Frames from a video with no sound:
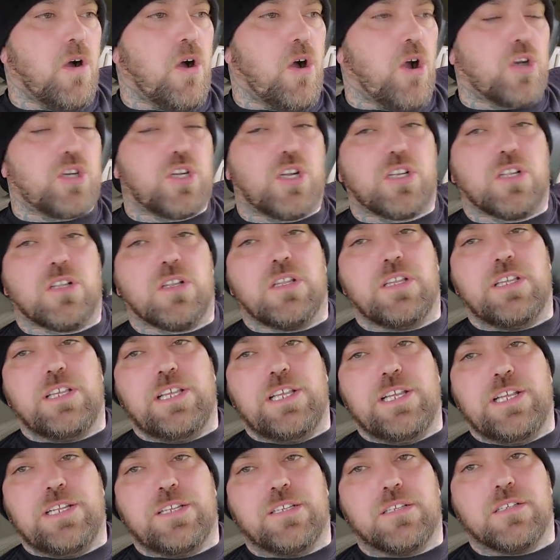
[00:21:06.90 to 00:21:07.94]
are going to
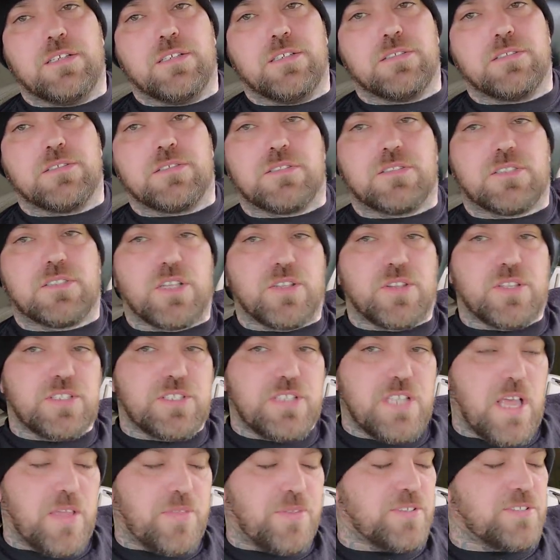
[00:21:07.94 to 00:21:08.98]
lead to the
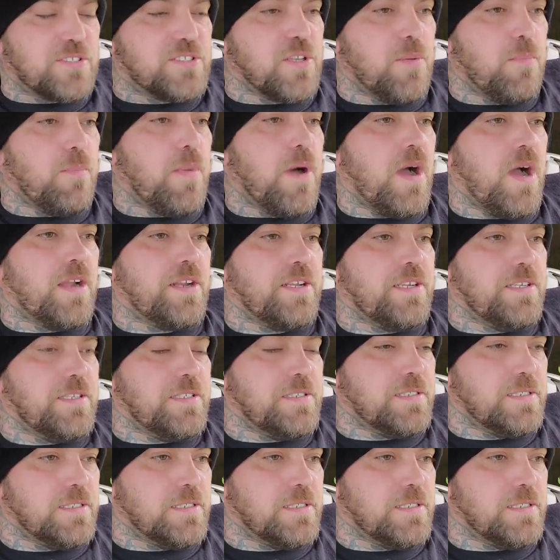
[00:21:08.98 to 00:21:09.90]
death of somebody.